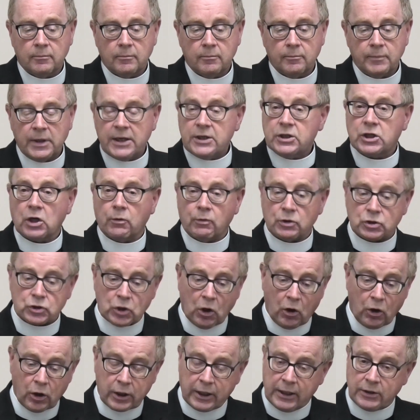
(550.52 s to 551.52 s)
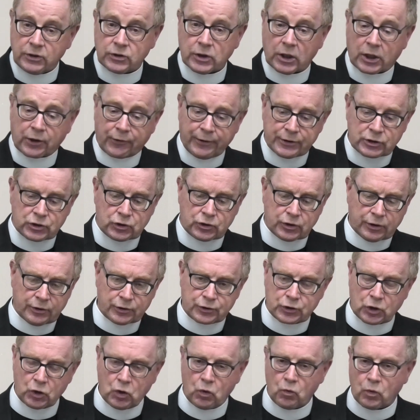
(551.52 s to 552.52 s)
Peter was talking to
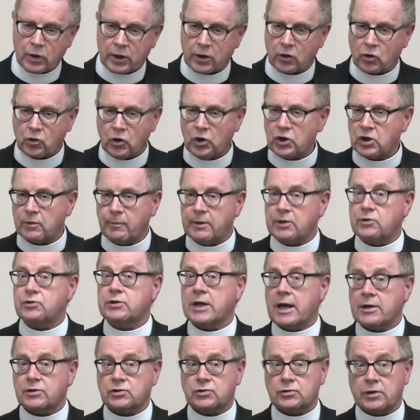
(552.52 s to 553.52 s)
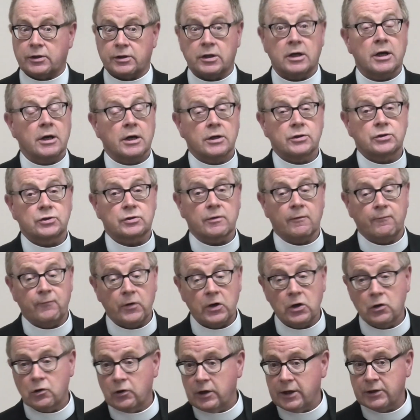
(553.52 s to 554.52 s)
Christians who were going to be tested,
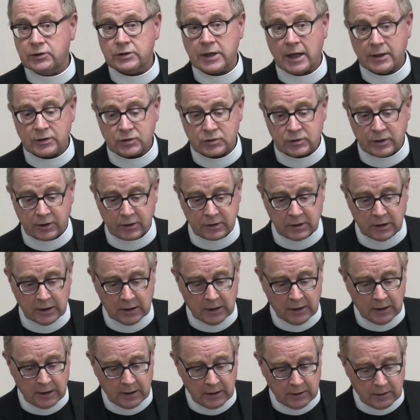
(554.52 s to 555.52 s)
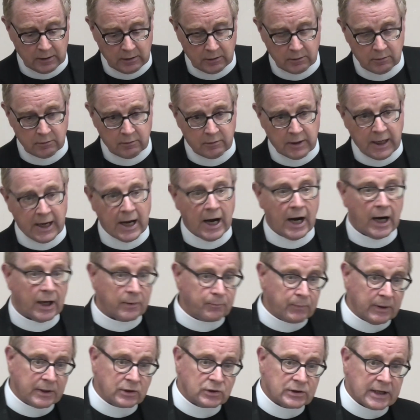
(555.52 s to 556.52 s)
severely tested. They
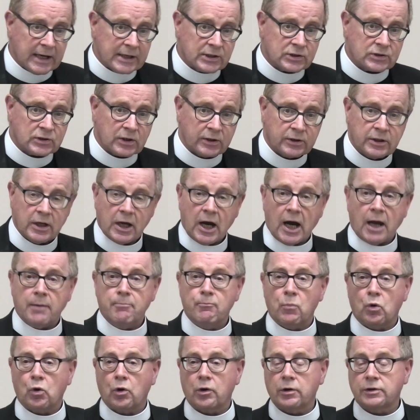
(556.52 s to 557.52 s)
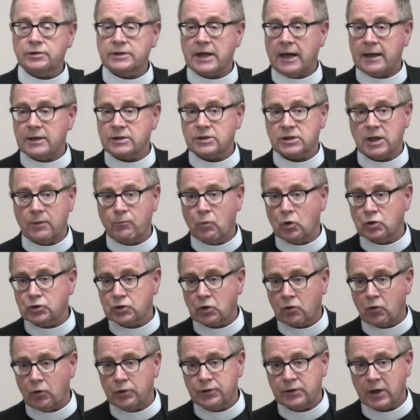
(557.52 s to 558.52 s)
had been tested, and more testing was
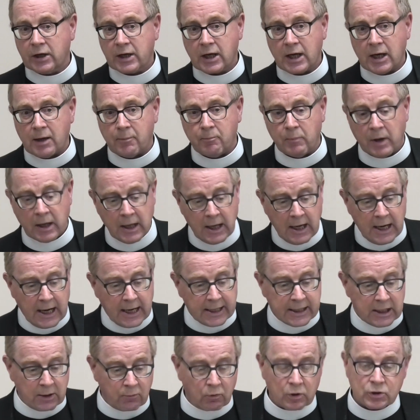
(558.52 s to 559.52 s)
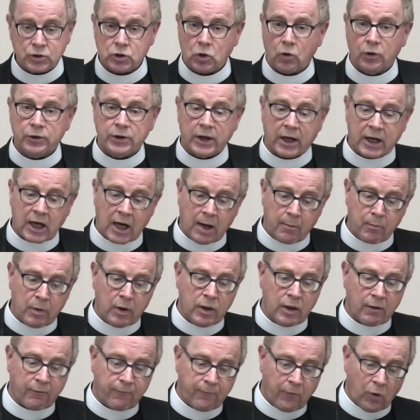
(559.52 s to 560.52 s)
going to come. And it was going to come
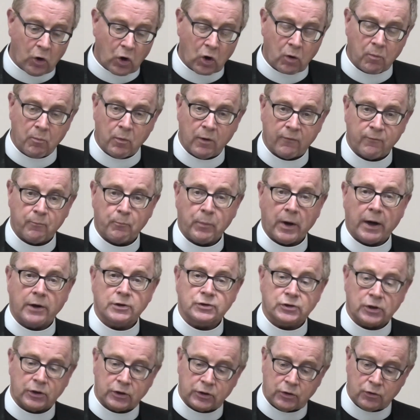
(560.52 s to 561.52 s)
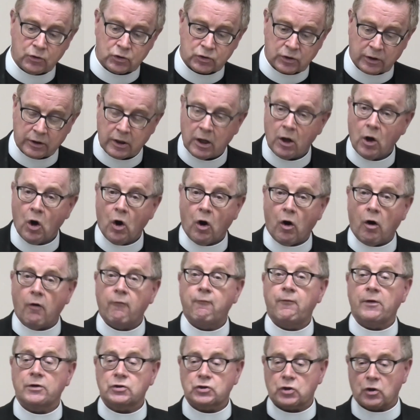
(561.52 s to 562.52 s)
in the form of persecution,
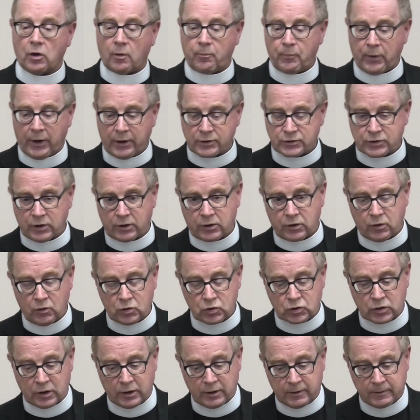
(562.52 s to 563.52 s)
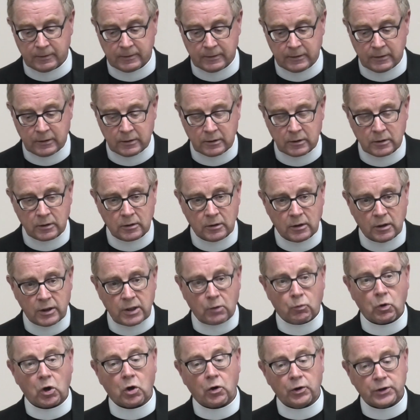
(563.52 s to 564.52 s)
official persecution. They
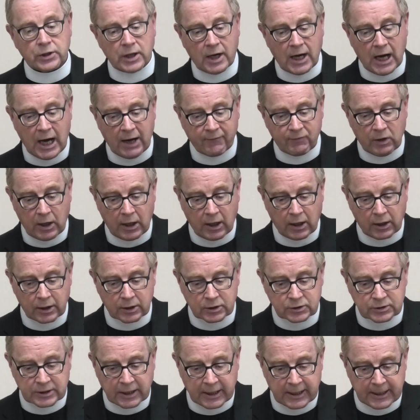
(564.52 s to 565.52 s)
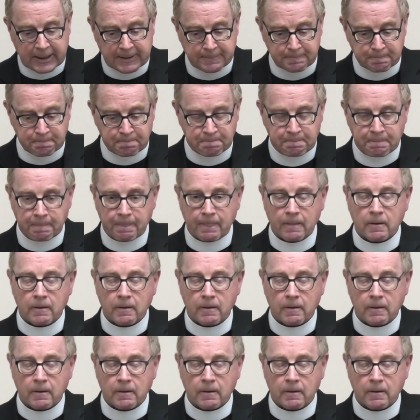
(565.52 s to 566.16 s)
were going to have a hard time.